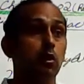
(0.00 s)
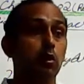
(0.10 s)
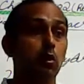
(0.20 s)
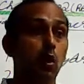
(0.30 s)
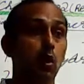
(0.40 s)

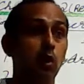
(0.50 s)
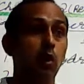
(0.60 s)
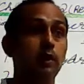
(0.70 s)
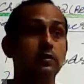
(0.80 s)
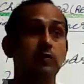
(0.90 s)
corn
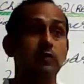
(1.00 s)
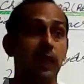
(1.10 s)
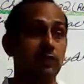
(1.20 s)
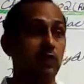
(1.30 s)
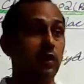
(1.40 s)
oils,
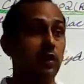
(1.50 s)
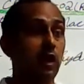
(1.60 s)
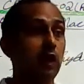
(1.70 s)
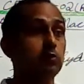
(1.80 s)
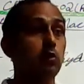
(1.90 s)
etc. It
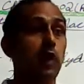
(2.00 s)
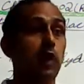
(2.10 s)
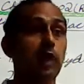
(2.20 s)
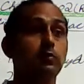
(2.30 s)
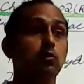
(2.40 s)
also
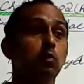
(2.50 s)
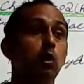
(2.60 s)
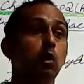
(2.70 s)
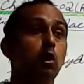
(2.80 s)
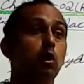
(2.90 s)
helps to
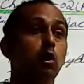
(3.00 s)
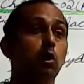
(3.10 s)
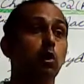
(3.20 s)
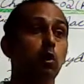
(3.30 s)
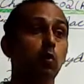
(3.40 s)

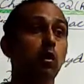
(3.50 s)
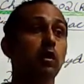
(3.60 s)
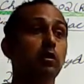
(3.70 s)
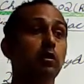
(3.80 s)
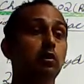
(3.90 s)

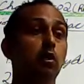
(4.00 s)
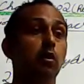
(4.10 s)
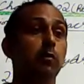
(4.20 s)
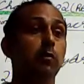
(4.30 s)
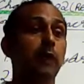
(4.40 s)
lower
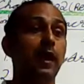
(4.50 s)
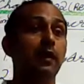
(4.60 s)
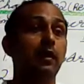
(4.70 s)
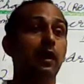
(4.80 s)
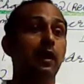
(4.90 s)
your
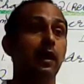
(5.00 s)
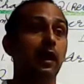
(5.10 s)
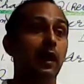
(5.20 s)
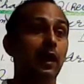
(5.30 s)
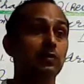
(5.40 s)
bad
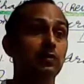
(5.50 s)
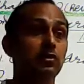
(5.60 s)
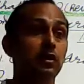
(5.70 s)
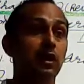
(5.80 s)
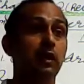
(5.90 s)

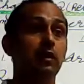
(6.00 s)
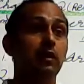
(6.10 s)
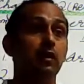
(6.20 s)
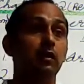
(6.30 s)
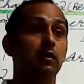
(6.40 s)

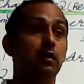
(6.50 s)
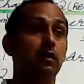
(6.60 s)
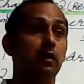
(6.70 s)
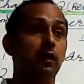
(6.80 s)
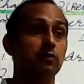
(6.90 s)
HDL
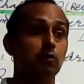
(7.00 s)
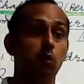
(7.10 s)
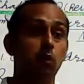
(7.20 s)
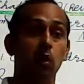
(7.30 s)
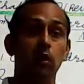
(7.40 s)

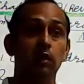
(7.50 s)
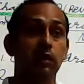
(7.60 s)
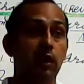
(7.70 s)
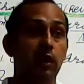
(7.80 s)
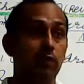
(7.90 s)

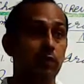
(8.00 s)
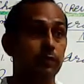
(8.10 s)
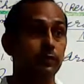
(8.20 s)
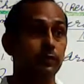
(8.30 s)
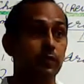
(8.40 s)
cholesterol level.
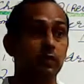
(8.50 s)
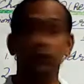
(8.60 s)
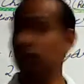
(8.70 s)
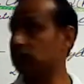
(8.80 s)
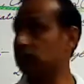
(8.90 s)

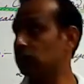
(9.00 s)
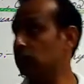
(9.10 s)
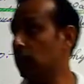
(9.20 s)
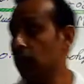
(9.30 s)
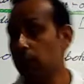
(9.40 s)
Next is
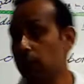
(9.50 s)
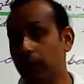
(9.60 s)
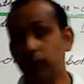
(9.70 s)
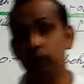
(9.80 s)
the main